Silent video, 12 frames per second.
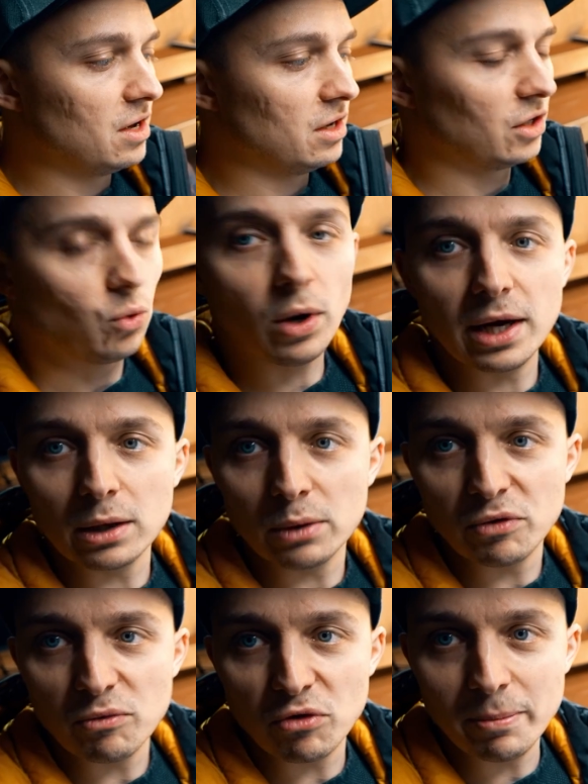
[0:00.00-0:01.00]
quite a lot
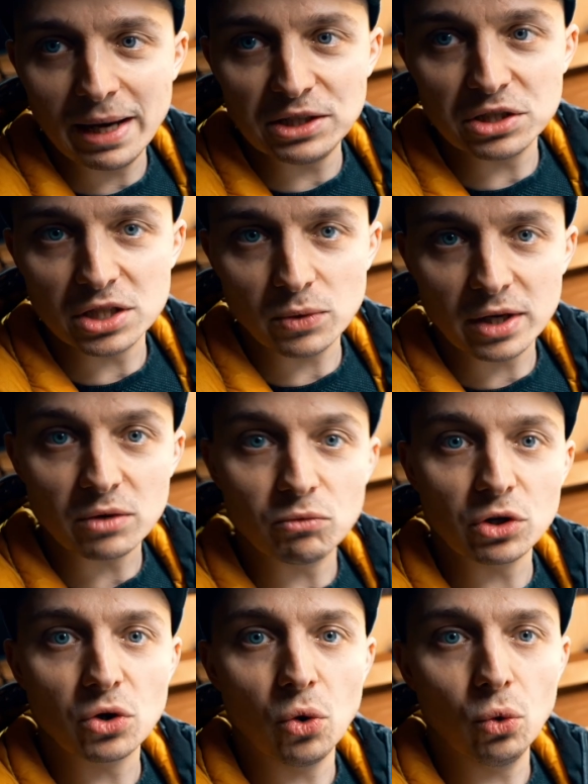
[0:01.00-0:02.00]
of information, so I can
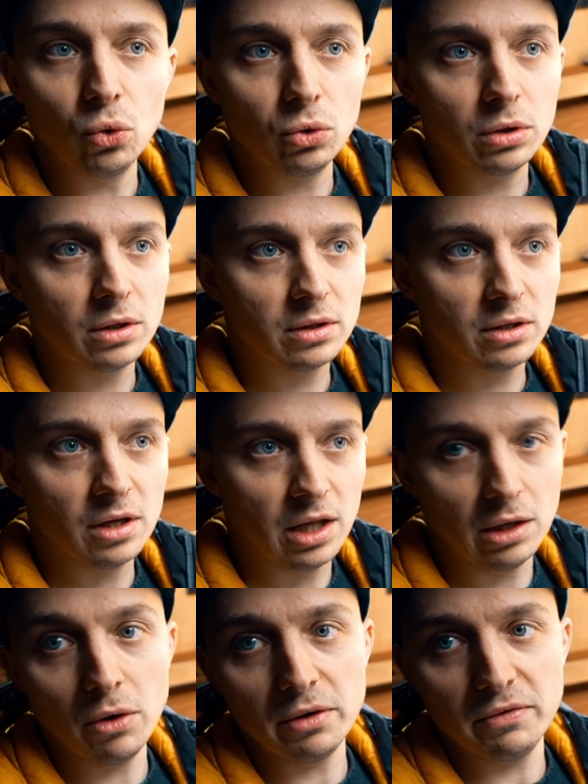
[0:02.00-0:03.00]
recall a
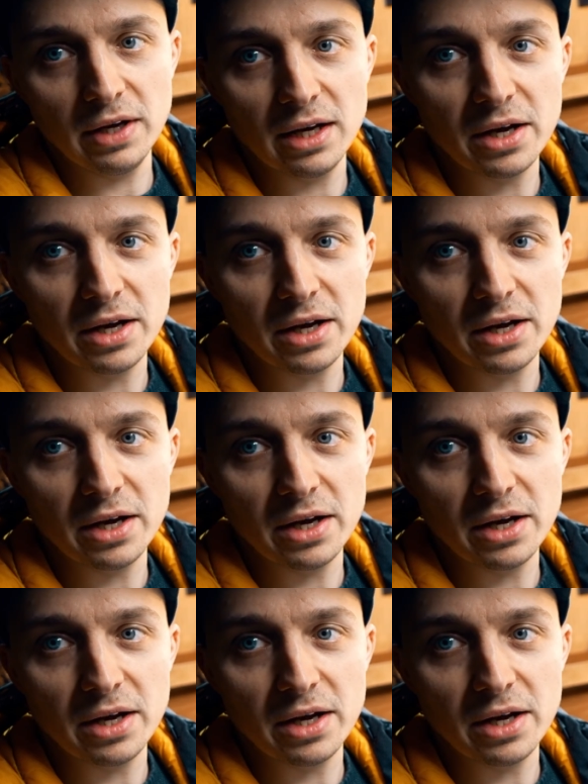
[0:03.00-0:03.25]
lot of it.